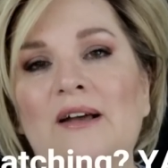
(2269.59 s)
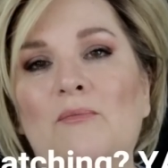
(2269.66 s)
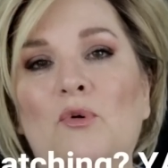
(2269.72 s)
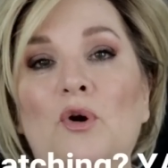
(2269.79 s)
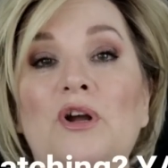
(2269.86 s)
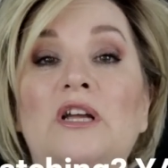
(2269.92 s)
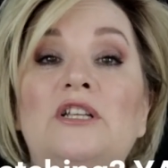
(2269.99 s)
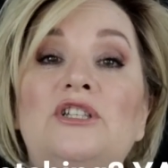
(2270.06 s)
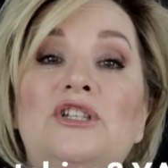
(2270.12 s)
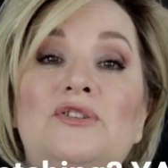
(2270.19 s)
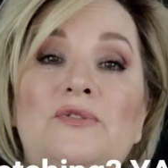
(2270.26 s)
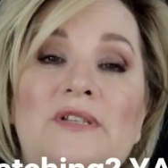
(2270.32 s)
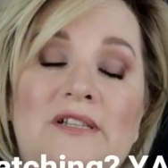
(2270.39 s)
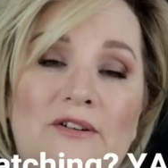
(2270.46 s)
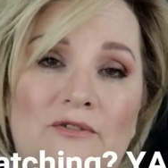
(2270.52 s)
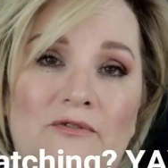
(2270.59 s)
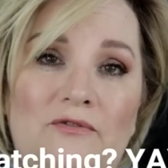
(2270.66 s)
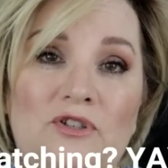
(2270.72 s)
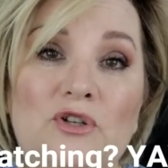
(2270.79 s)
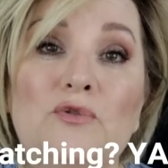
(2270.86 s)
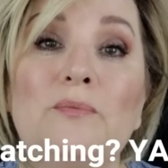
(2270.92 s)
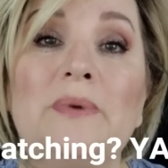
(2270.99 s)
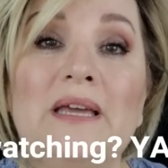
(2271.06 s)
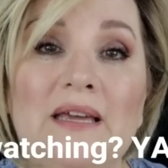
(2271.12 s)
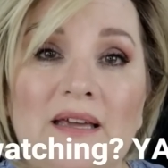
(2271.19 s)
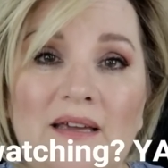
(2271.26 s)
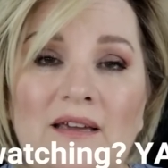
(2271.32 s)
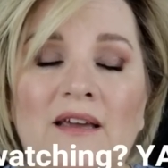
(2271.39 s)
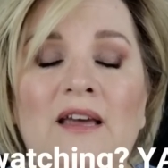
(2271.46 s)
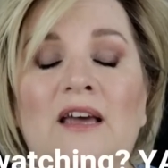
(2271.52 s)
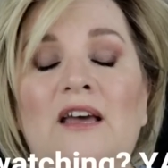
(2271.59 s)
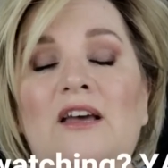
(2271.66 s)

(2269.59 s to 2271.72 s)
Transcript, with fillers: more conducive to me